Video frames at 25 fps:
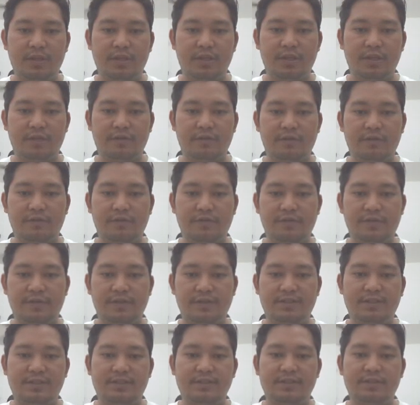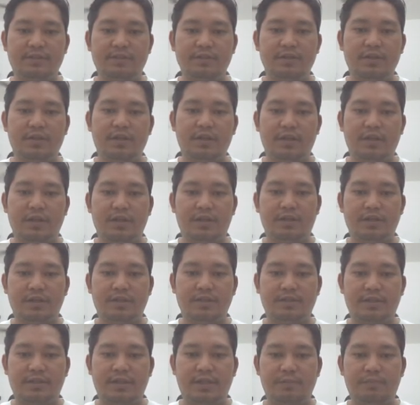If not fixed,
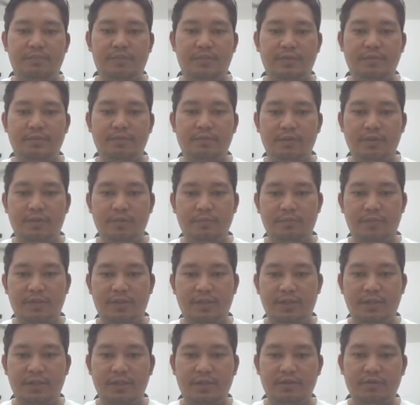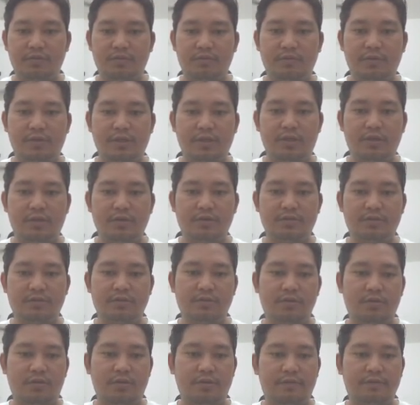this can be lead to a loss
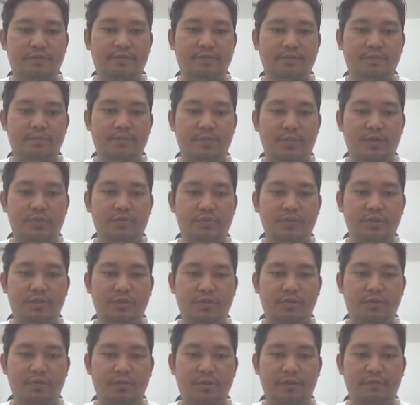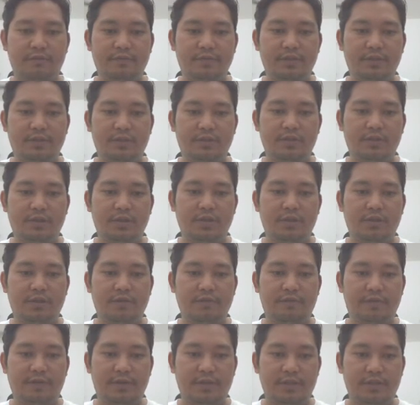of power or even a
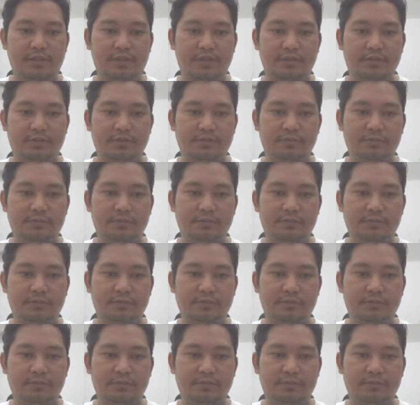fire.